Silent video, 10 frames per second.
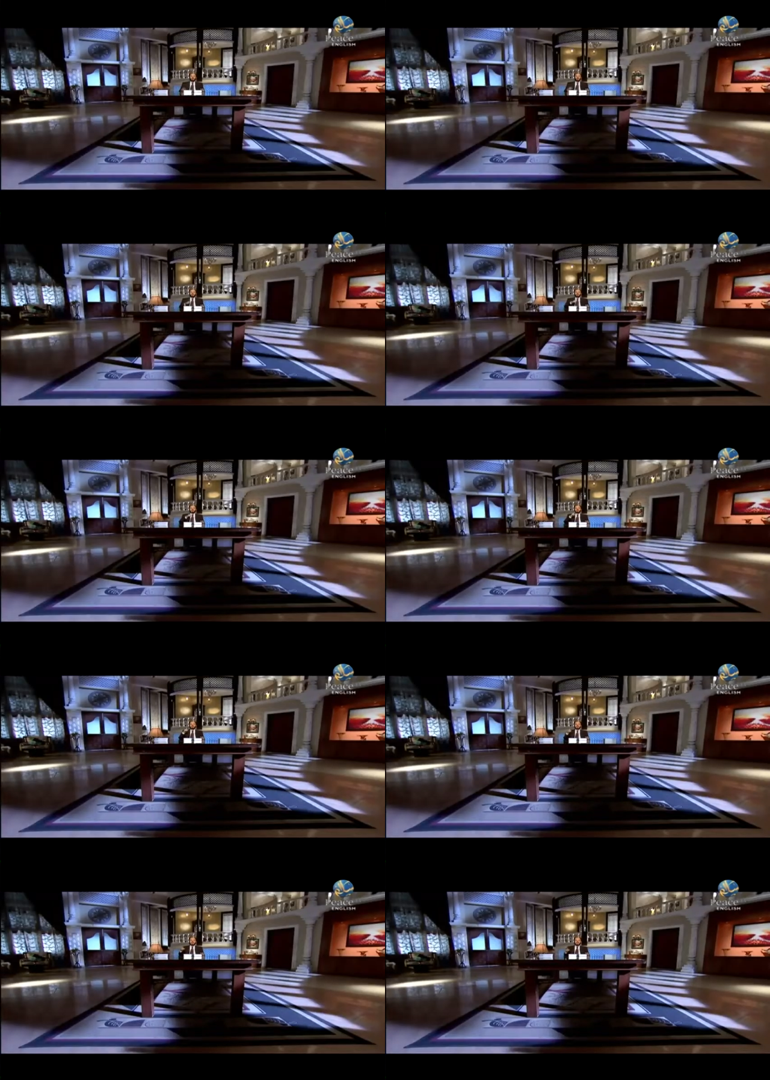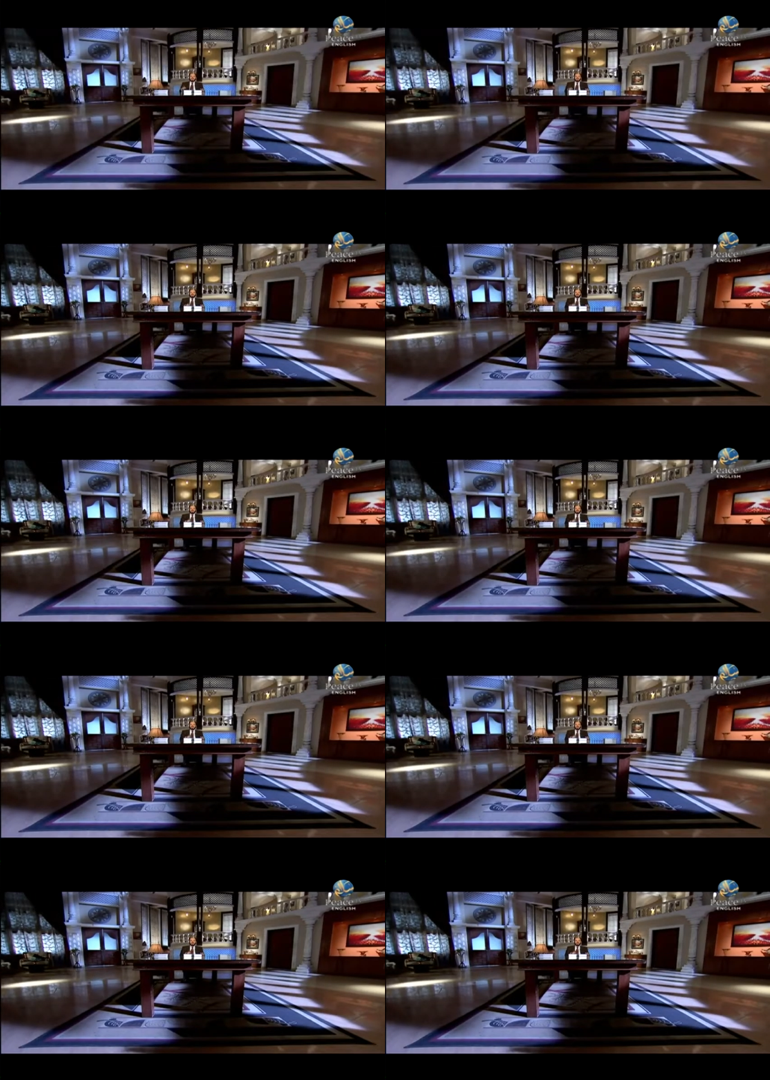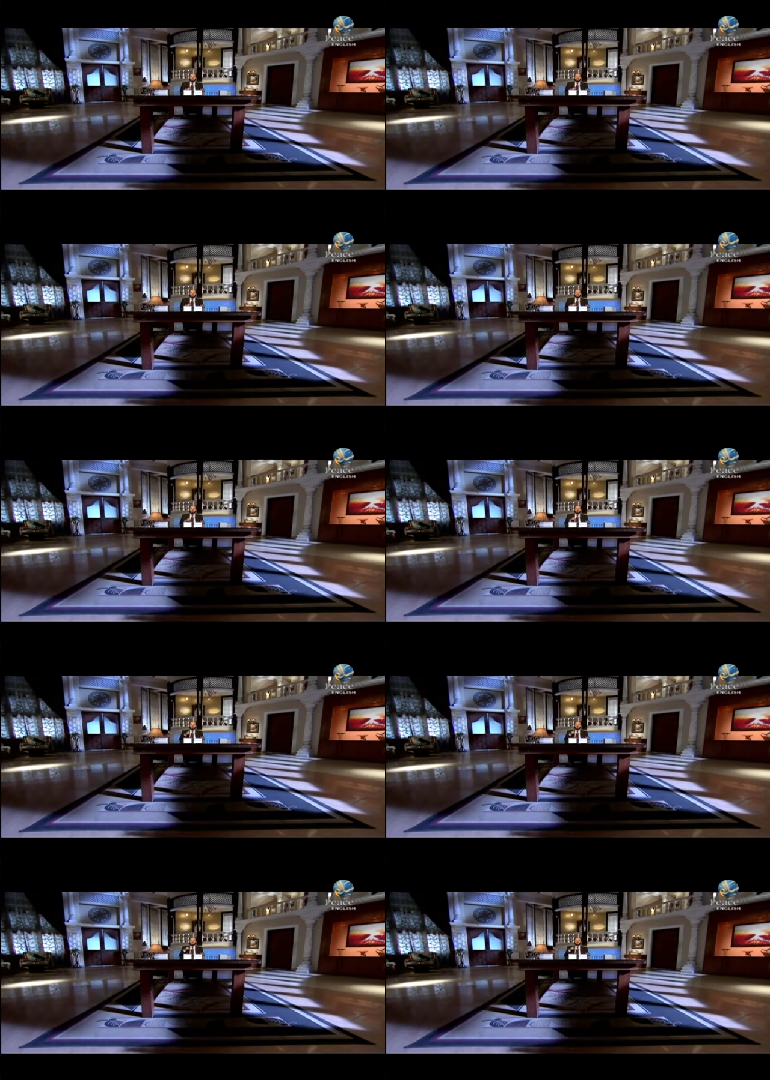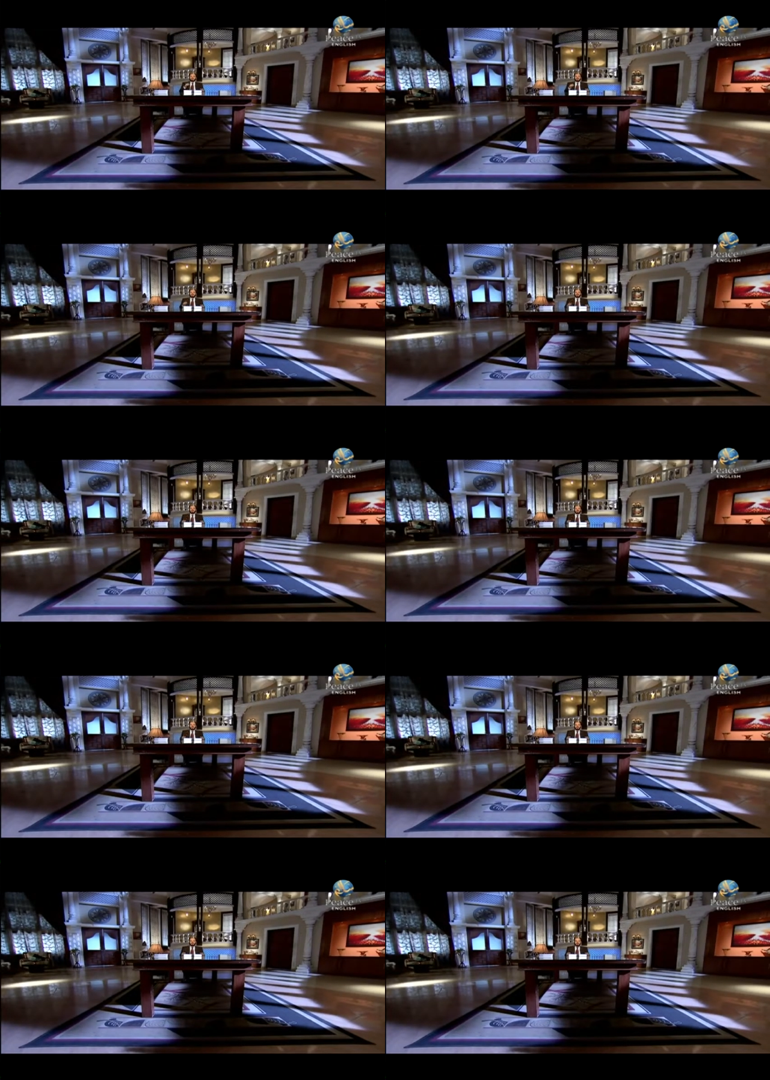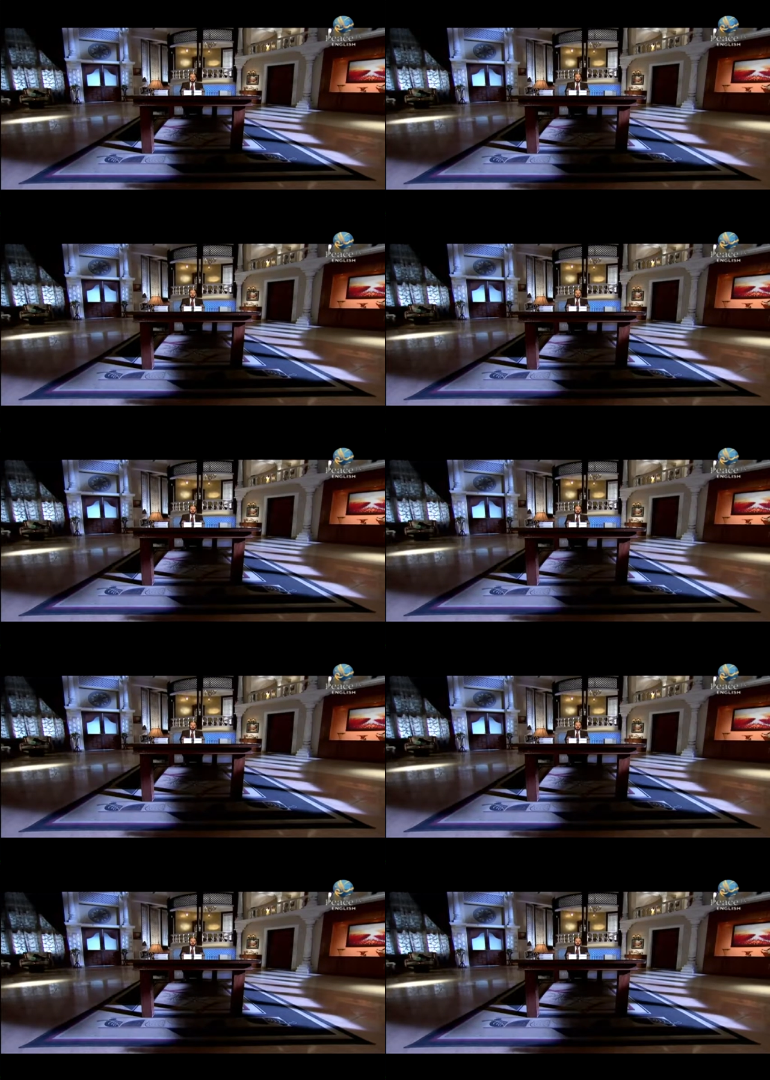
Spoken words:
Nobody's mouth can be seen.